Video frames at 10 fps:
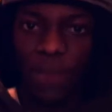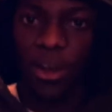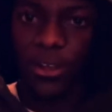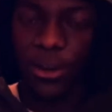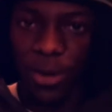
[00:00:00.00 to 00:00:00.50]

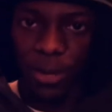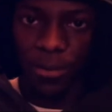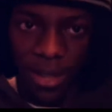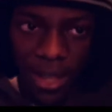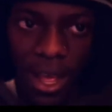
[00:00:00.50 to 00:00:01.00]
Raw, you know what I
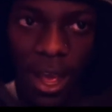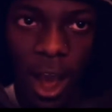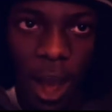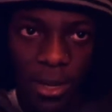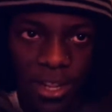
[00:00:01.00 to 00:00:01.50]
mean?
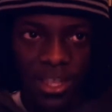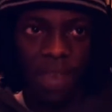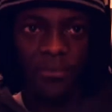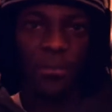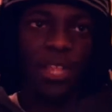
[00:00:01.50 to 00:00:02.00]
He doesn't
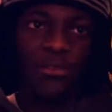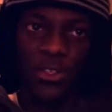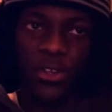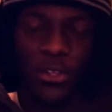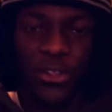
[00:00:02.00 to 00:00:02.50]
have the best
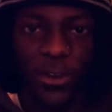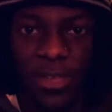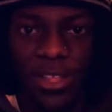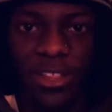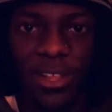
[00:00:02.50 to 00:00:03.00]
results,
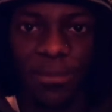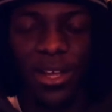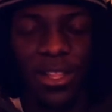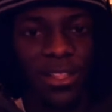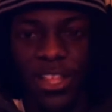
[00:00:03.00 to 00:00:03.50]
obviously,
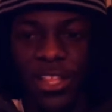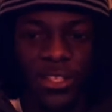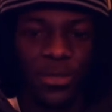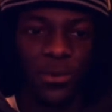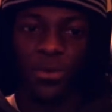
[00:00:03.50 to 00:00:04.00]
but
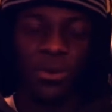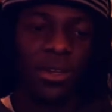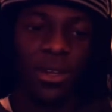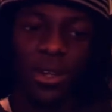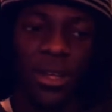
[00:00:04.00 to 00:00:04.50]

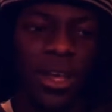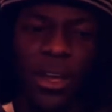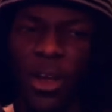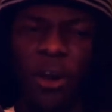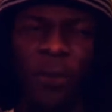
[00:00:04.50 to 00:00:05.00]

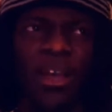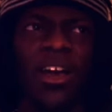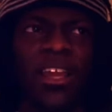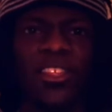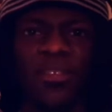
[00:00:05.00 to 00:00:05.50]
oh my
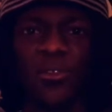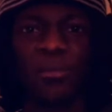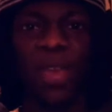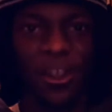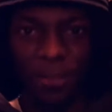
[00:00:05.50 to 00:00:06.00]
god, he's the most
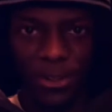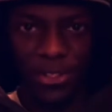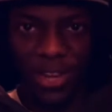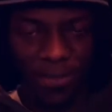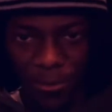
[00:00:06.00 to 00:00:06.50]
mannered
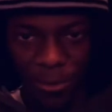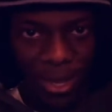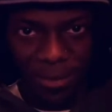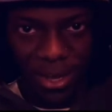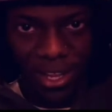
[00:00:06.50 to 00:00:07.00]
person I've ever
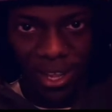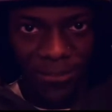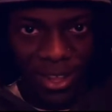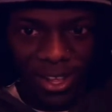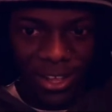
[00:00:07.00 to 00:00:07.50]
met in my
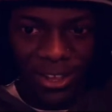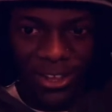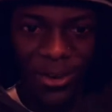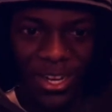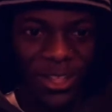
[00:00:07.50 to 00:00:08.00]
life. You
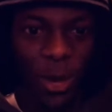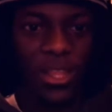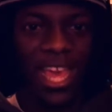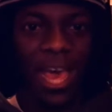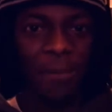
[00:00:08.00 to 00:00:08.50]
know, and he's
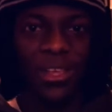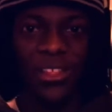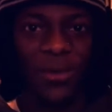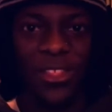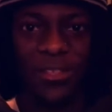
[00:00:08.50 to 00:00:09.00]
always happy, he's
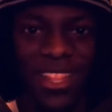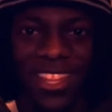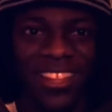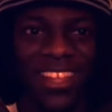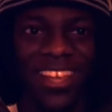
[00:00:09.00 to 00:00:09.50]
always smiling,
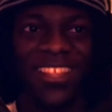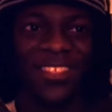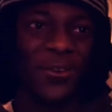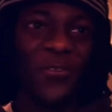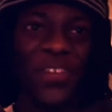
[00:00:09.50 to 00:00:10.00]
he does like
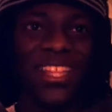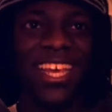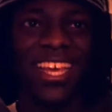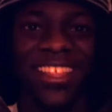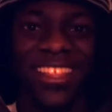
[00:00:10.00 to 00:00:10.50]
these goofy
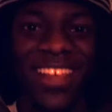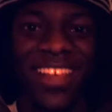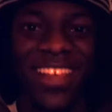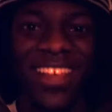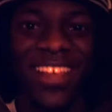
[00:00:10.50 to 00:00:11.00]
things.
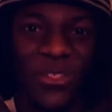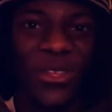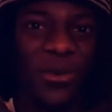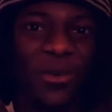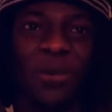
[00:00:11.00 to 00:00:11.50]
When
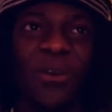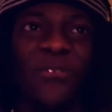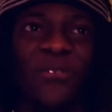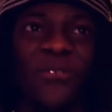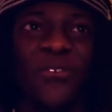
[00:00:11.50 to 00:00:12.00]
he went
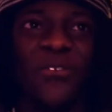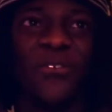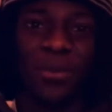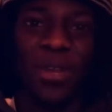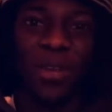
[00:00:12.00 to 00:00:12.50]
for like a
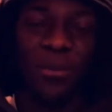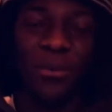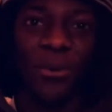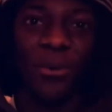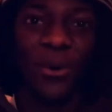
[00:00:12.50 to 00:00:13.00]
swim in a
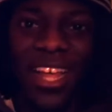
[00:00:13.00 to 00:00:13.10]
pool,